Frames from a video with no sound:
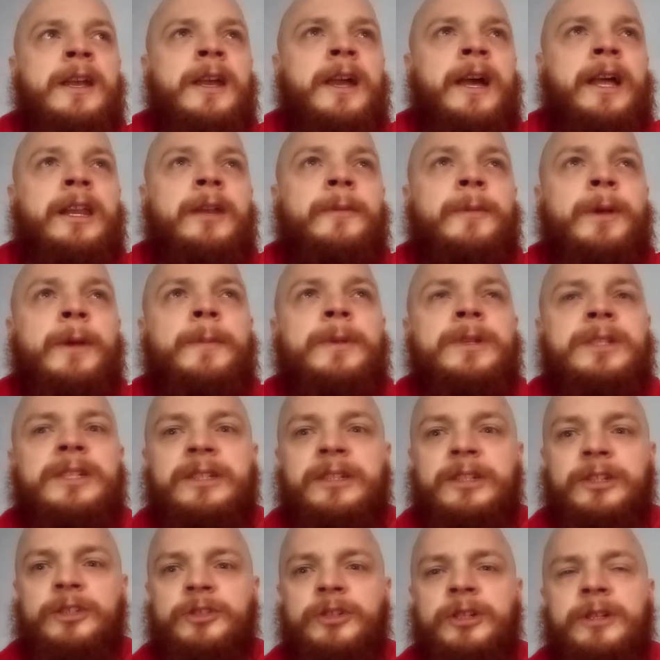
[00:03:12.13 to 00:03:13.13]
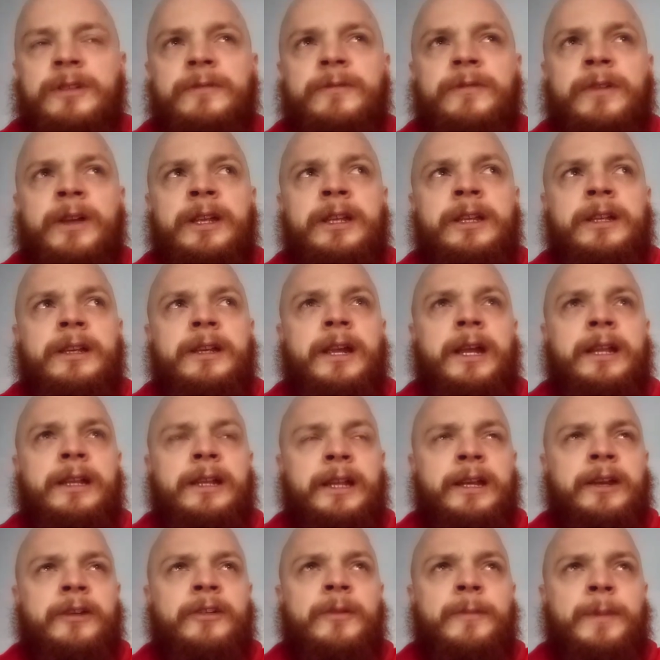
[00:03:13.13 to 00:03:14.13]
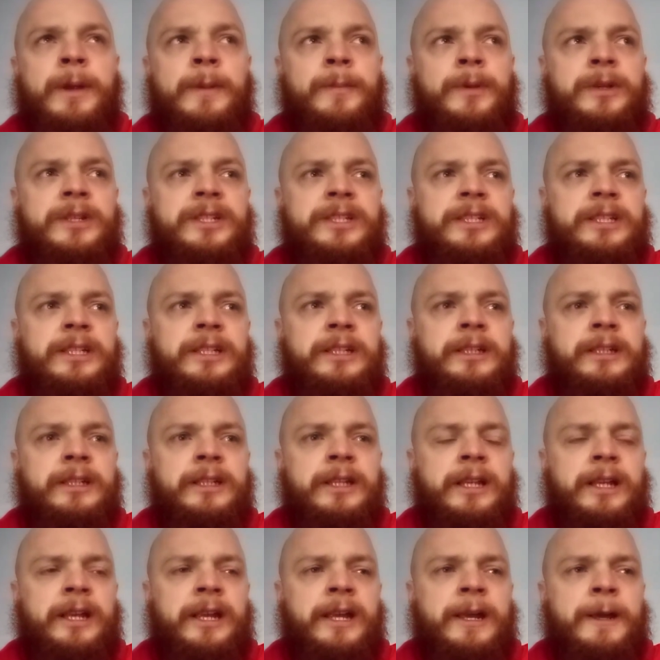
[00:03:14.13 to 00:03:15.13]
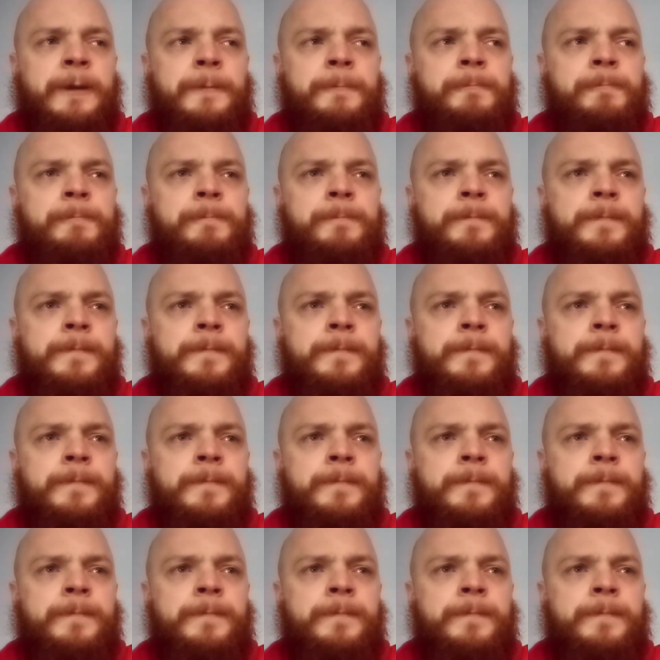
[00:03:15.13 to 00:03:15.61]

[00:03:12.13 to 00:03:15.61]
And I remember seeing the street fight, and then I remember seeing the